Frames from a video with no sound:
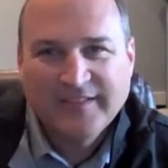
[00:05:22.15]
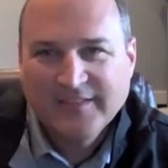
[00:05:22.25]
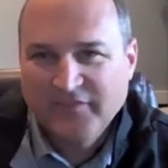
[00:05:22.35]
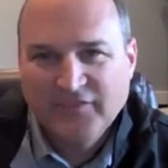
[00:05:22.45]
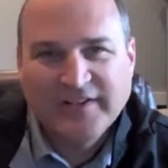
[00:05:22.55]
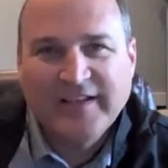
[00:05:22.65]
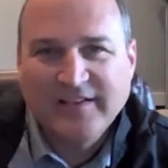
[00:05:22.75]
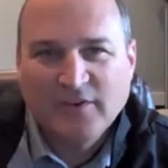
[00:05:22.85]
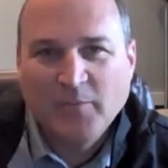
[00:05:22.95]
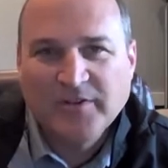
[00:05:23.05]
the
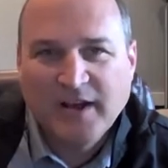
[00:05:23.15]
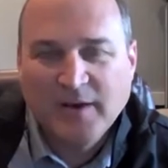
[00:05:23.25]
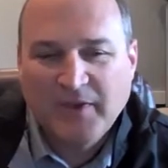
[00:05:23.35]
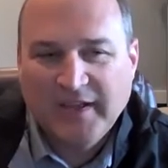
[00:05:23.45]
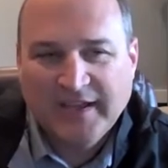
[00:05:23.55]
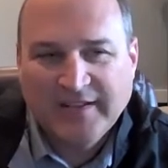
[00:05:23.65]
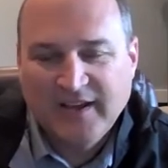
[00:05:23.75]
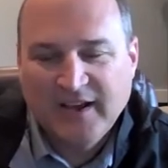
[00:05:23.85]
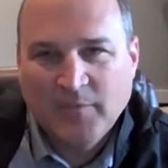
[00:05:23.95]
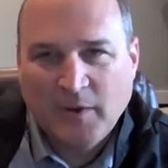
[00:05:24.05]
floodgates opened up, and
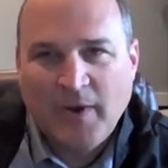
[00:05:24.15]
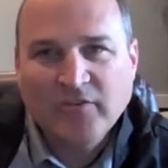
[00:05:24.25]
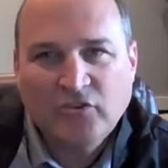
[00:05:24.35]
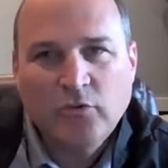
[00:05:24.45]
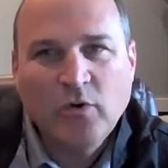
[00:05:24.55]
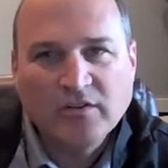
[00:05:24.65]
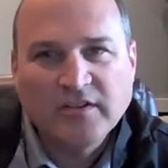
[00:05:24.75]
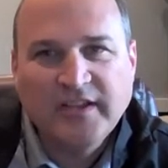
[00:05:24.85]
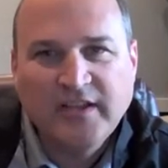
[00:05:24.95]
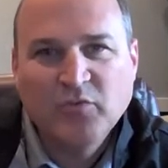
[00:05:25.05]
about
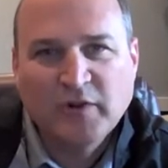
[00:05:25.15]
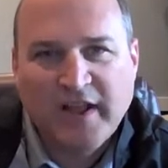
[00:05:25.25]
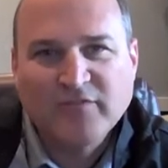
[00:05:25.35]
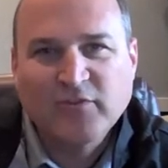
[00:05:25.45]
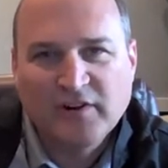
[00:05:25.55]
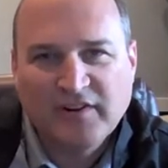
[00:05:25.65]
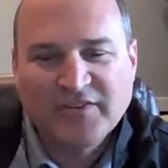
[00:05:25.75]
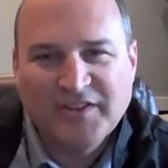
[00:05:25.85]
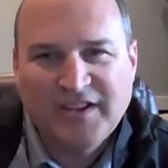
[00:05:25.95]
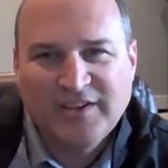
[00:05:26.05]
200 kids were down front on
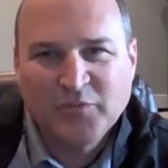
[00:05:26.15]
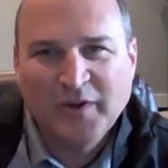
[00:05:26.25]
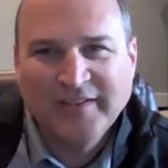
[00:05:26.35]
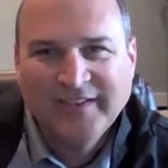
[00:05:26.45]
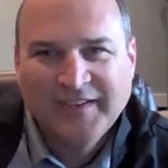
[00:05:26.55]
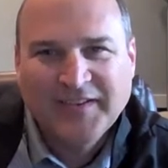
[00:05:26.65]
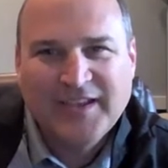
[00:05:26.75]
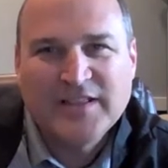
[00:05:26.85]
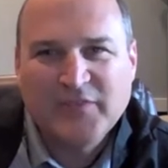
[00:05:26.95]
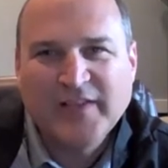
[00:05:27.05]
their knees when
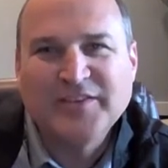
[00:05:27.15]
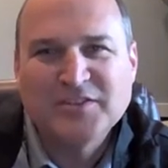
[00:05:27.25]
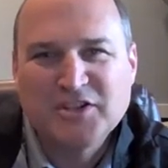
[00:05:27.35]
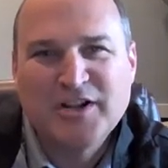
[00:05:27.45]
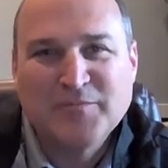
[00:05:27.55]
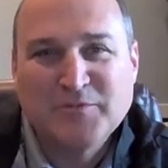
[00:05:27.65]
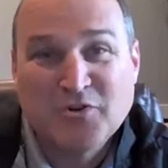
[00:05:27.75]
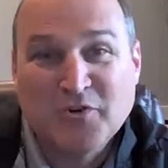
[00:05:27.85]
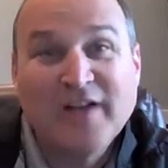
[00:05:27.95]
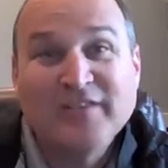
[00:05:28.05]
Keith finally stood up,
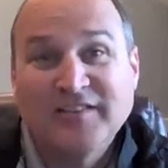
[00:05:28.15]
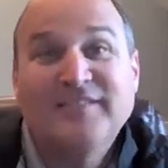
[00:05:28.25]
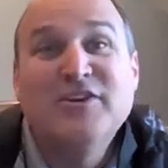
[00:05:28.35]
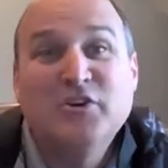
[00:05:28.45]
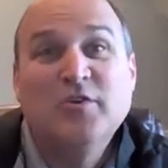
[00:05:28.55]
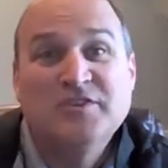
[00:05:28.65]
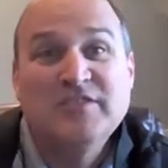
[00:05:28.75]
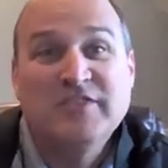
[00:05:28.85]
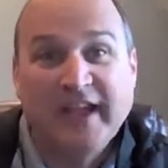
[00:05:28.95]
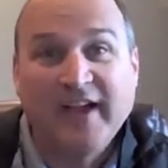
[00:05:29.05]
turned around to see who was
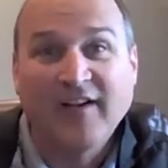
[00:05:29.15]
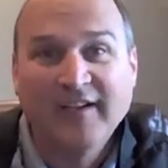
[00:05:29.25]
even there,